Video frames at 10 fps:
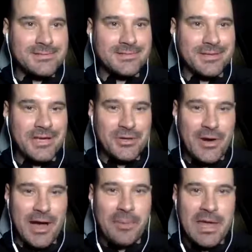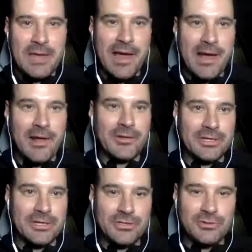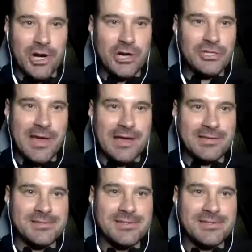Okay. You know how PayPal can do chargebacks.